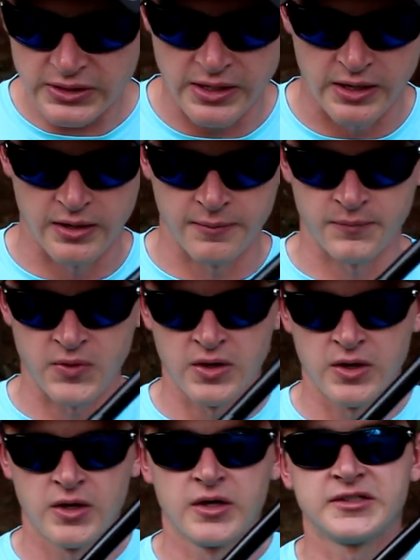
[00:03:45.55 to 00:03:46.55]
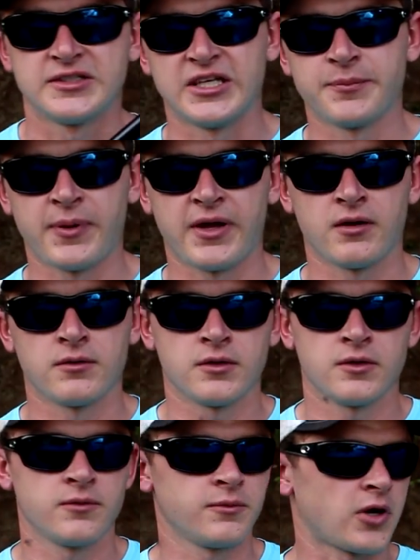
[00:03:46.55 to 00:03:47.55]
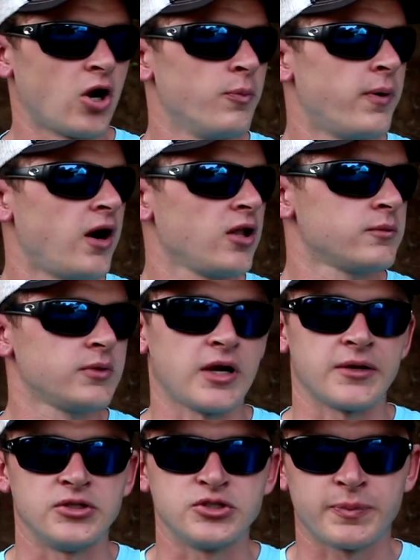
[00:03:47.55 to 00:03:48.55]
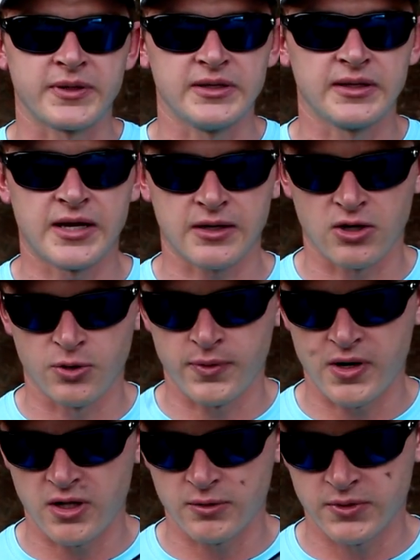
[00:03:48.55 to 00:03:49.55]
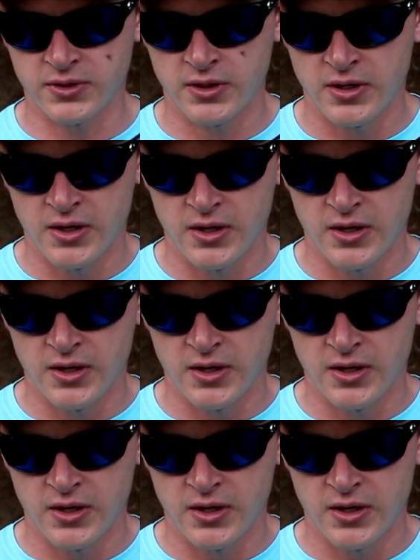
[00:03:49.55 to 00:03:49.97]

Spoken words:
10 pound copolymer. I use P-line copolymer.